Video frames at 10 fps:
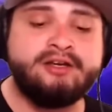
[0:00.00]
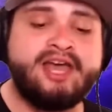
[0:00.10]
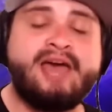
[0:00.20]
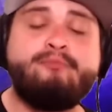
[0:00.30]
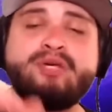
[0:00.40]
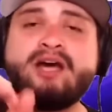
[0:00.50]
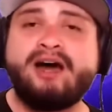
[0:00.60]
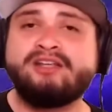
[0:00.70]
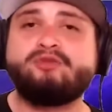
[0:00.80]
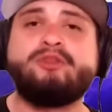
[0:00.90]
And be
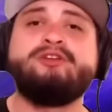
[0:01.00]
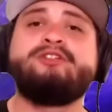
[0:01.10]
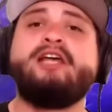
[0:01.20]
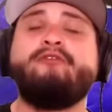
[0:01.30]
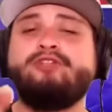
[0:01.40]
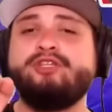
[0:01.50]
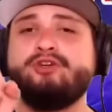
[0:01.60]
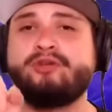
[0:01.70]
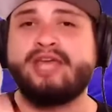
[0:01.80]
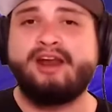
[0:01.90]
honest with yourself. Do
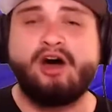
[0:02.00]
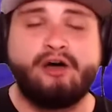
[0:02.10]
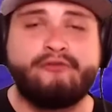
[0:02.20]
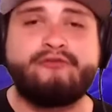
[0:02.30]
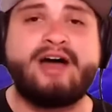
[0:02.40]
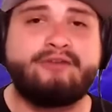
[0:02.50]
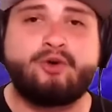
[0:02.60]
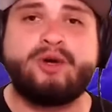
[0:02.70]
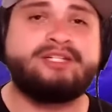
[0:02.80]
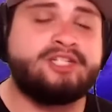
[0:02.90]
you get all 5
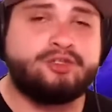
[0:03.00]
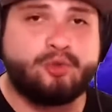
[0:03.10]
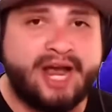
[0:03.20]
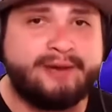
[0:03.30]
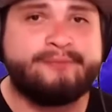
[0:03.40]
questions right?